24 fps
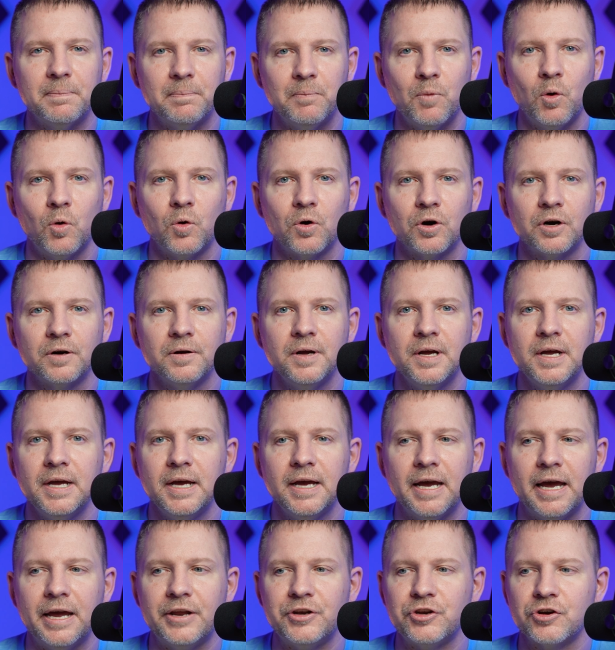more,
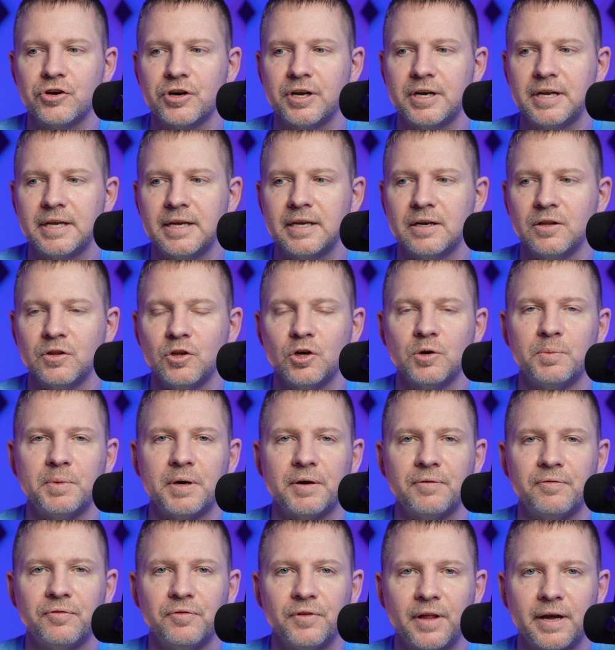and you're going to get a little bit
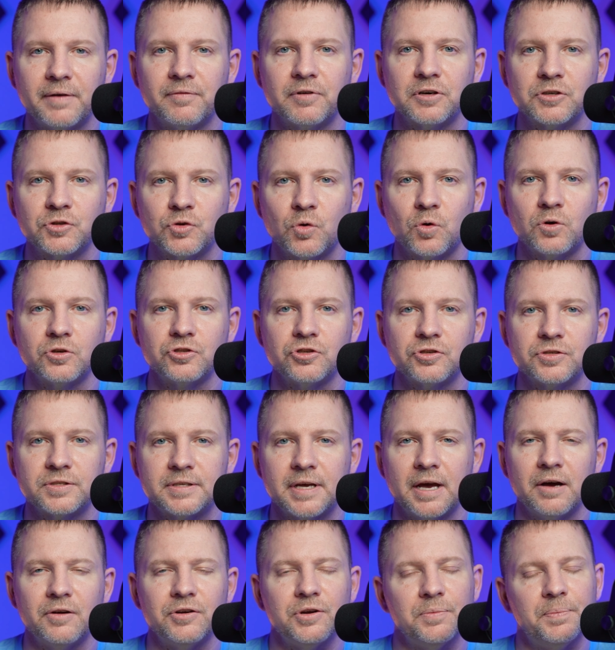of flavor towards your
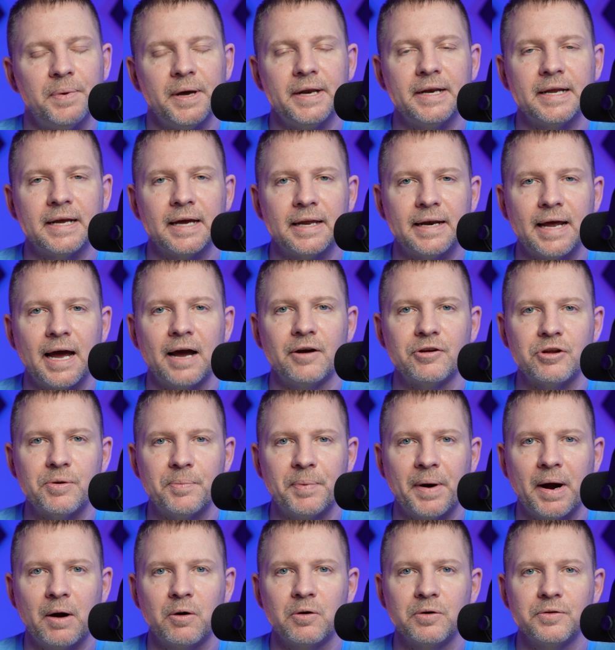sound depending on how you
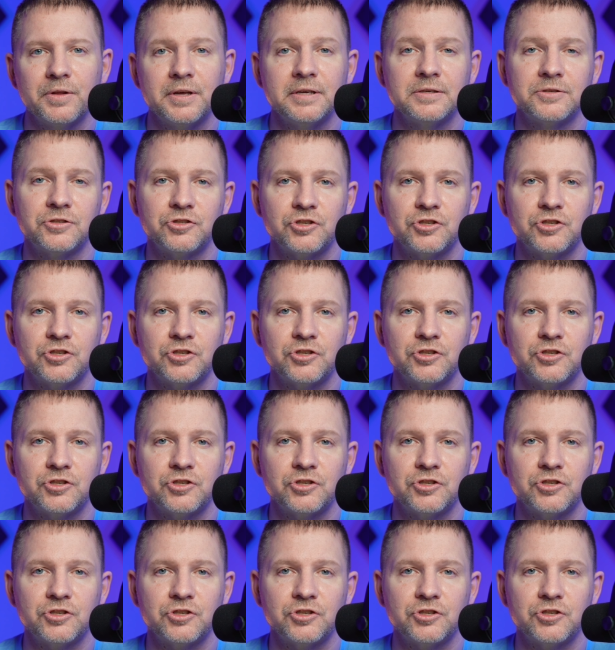power these,